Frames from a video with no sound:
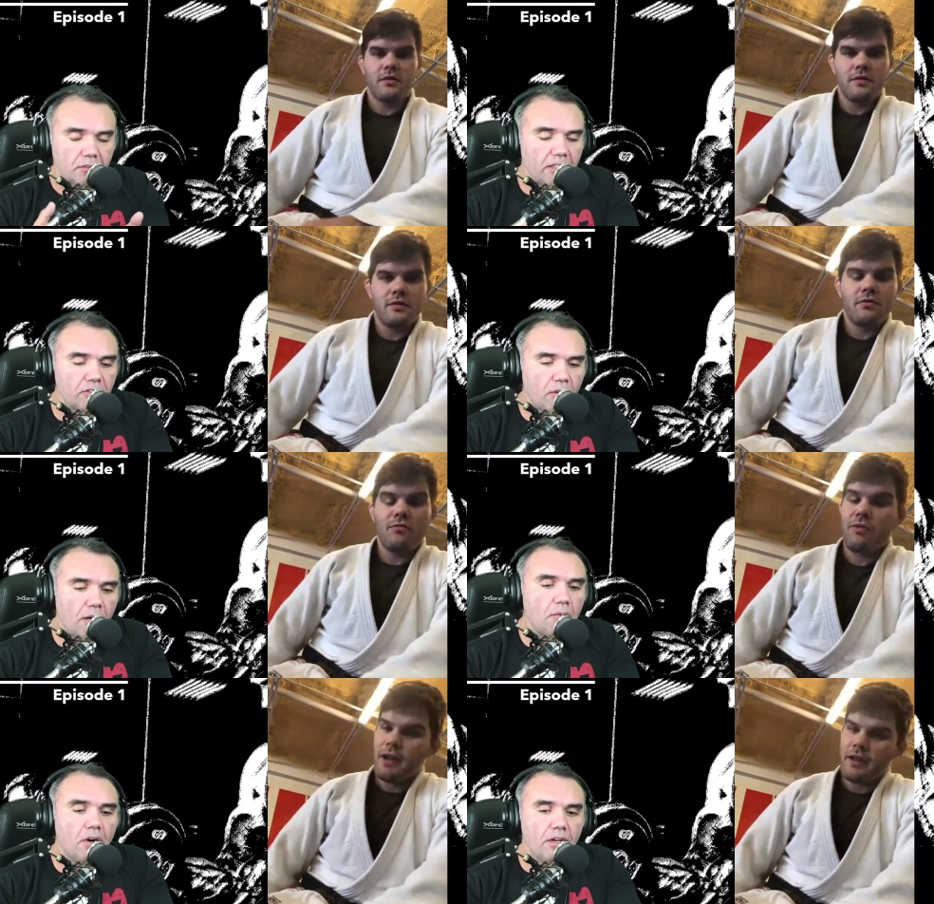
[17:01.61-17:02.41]
Speaker 1: So I
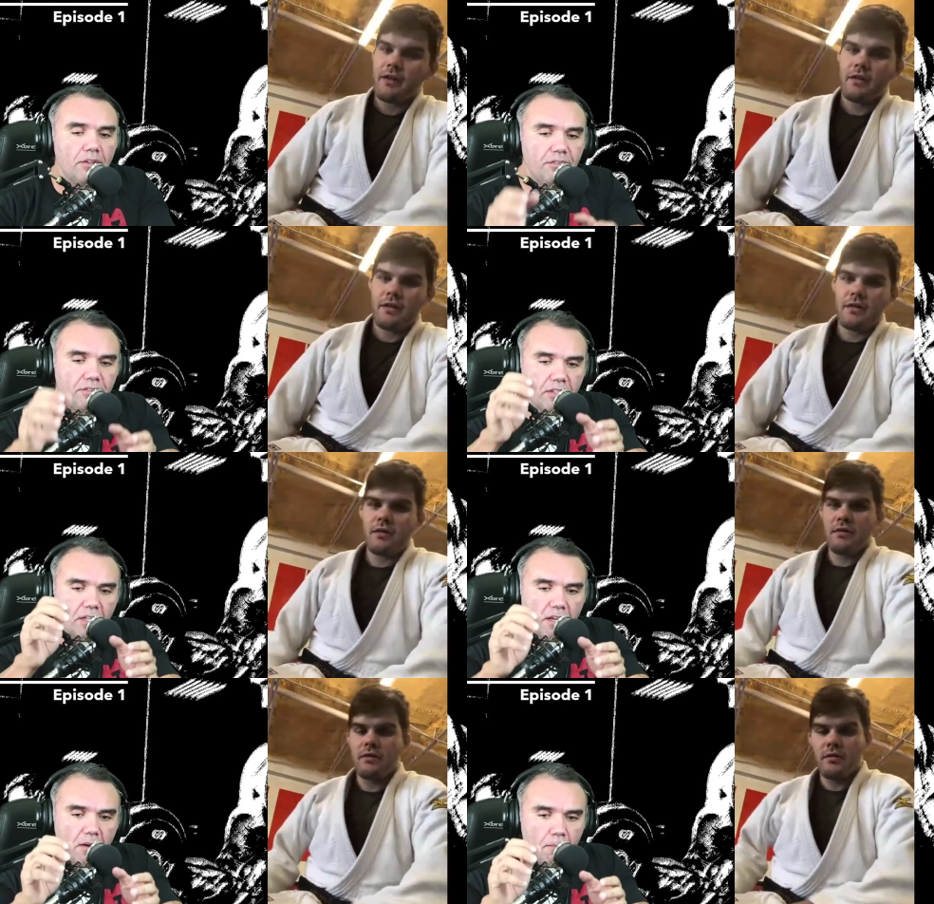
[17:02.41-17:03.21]
was. Right
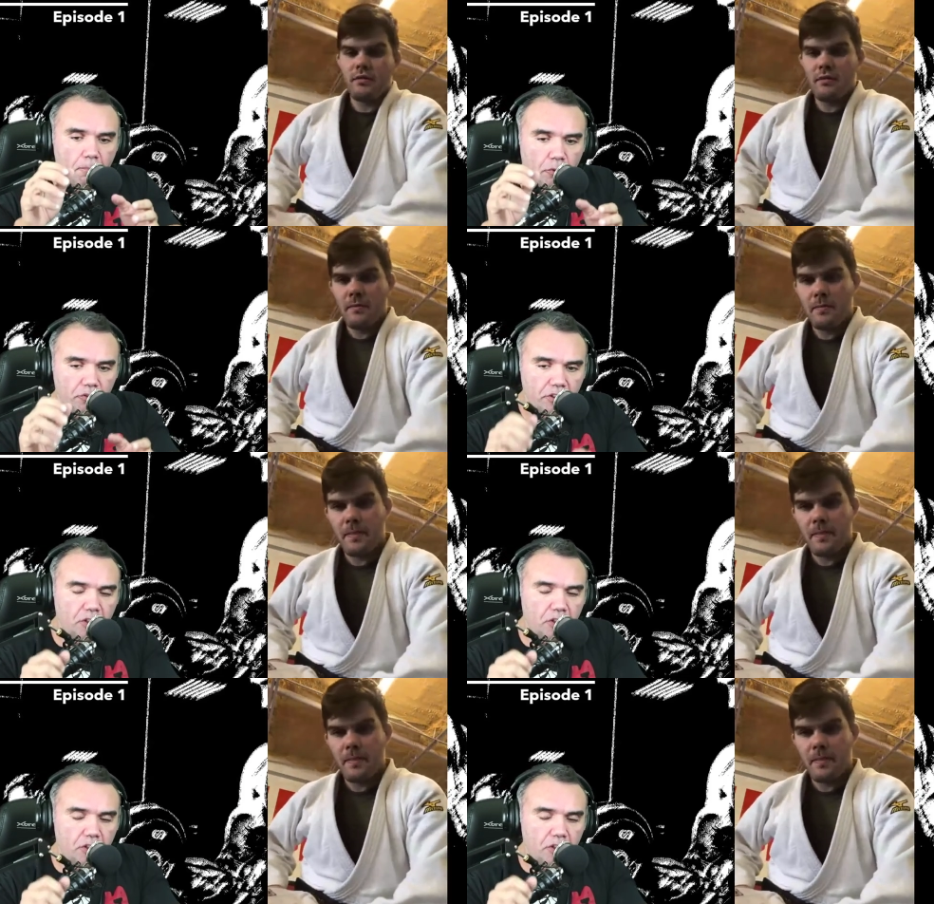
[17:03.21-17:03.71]
positioning